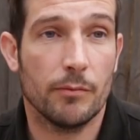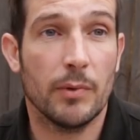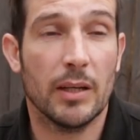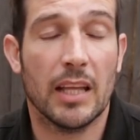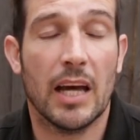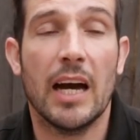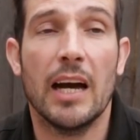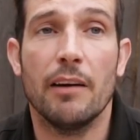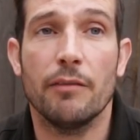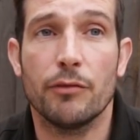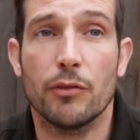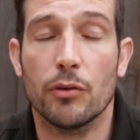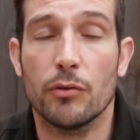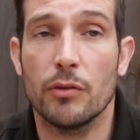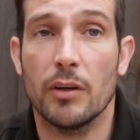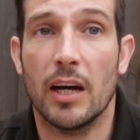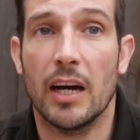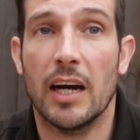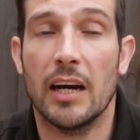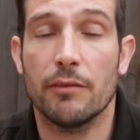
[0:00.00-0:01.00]
well, I've
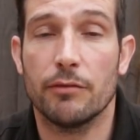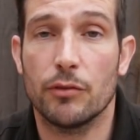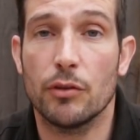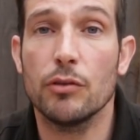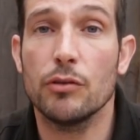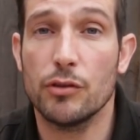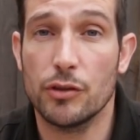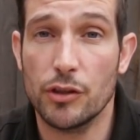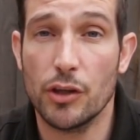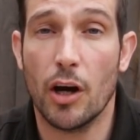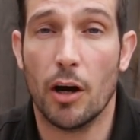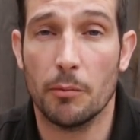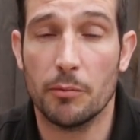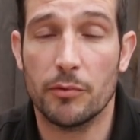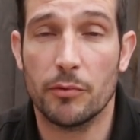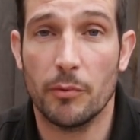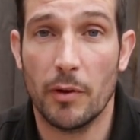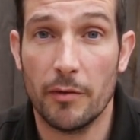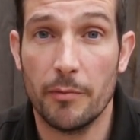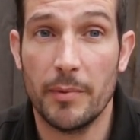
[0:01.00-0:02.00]
done
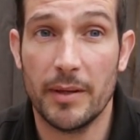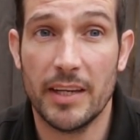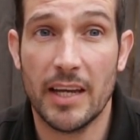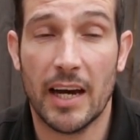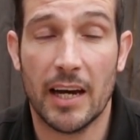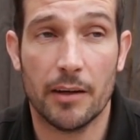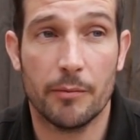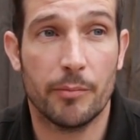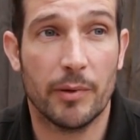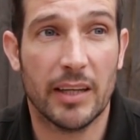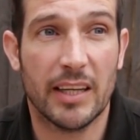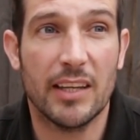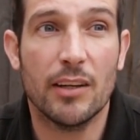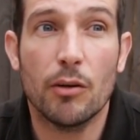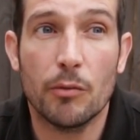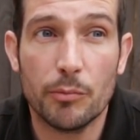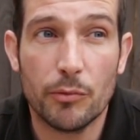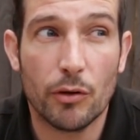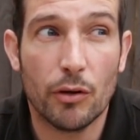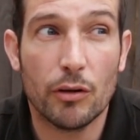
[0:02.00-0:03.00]
jobs with my dad, bricking
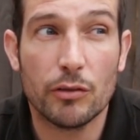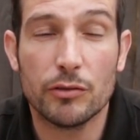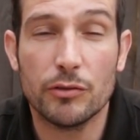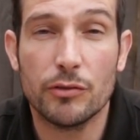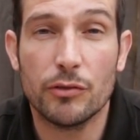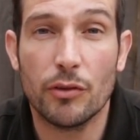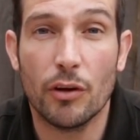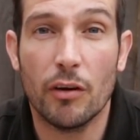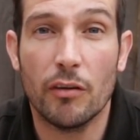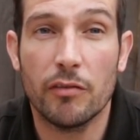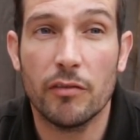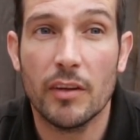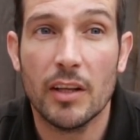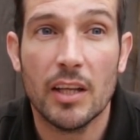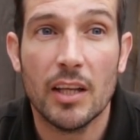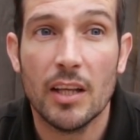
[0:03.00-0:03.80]
up doors and stuff,